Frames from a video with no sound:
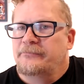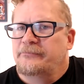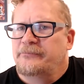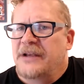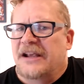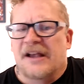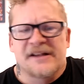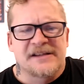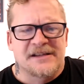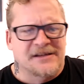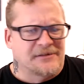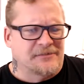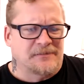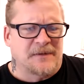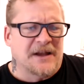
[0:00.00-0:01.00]

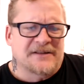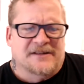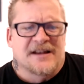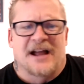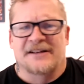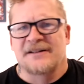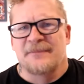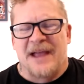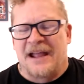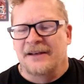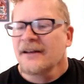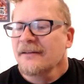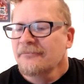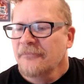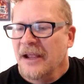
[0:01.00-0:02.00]
because it's not
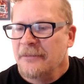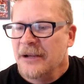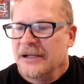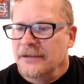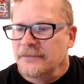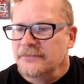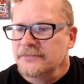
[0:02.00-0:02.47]
demanded, maybe?